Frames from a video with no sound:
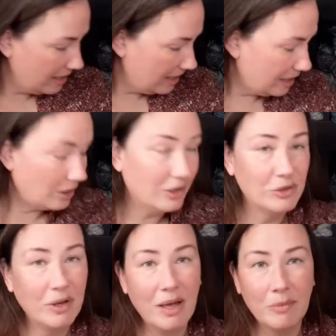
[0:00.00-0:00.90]
It also
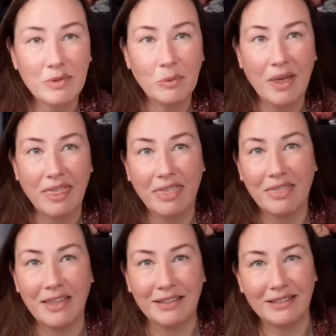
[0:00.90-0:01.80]
comes with
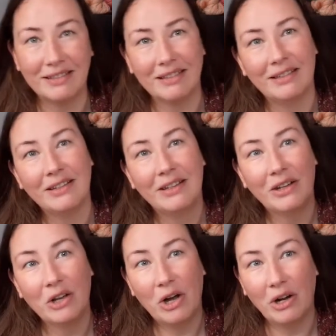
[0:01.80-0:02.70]
this
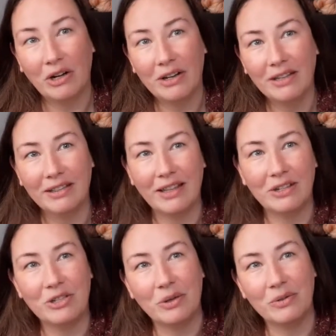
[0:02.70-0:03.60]
card that
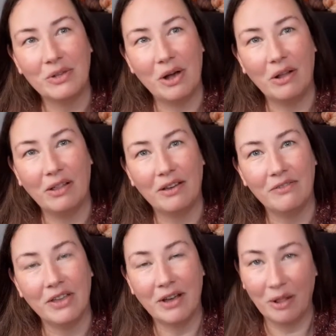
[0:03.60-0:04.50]
shows all of
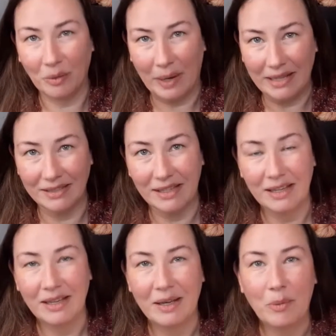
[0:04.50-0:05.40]
the colorways,
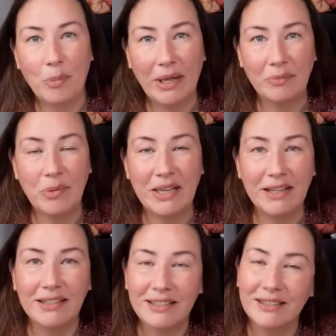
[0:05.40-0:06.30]
but because